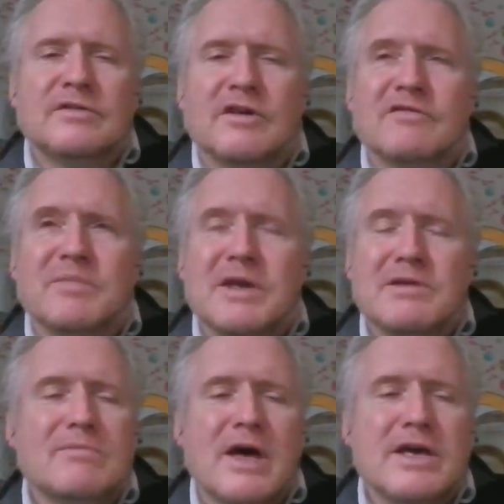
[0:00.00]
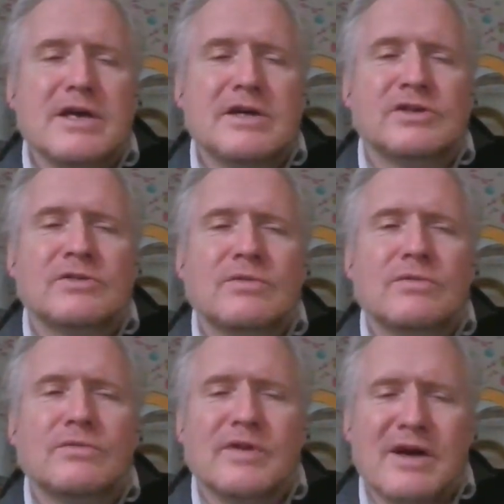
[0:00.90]
that have been made
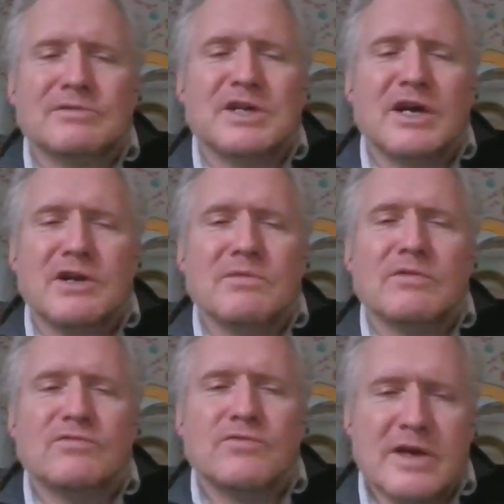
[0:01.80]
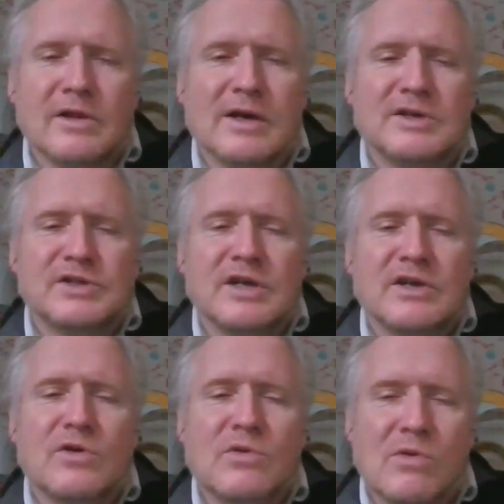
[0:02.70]
without anyone realizing